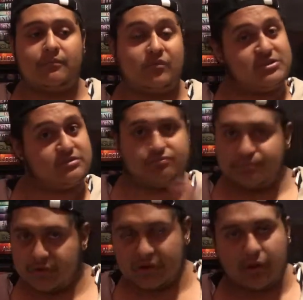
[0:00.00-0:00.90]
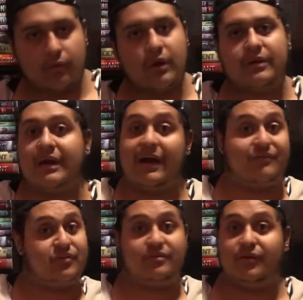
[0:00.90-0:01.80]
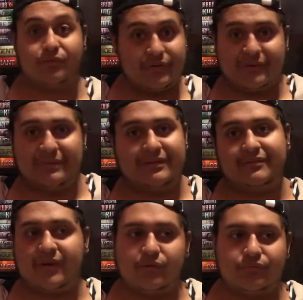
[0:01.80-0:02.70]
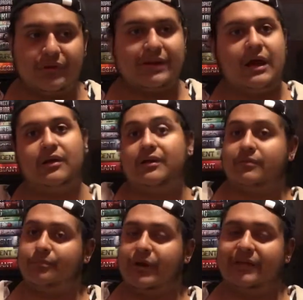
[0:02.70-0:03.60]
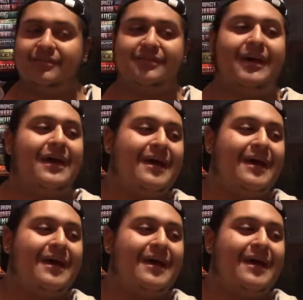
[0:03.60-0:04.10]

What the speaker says: which, you know, I have to still read, because if I don't read, I'll get depressed.